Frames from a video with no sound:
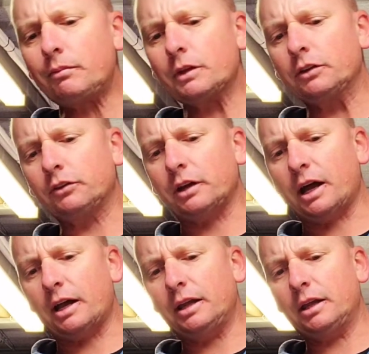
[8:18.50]

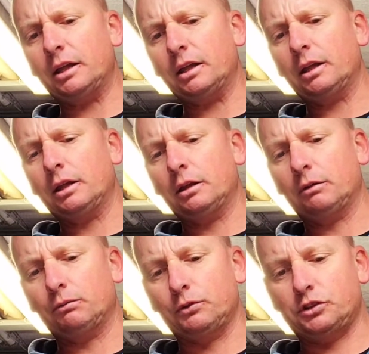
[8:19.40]
today,
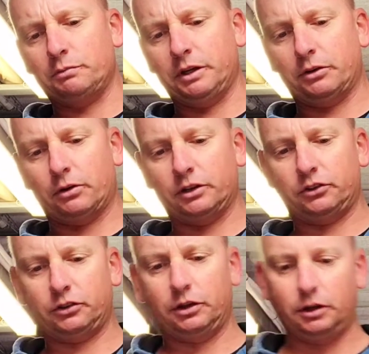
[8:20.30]
which should be nice.
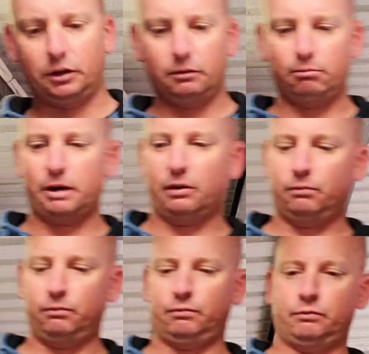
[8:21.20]
But
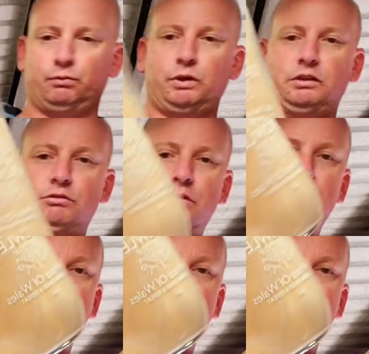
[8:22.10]
we can throw that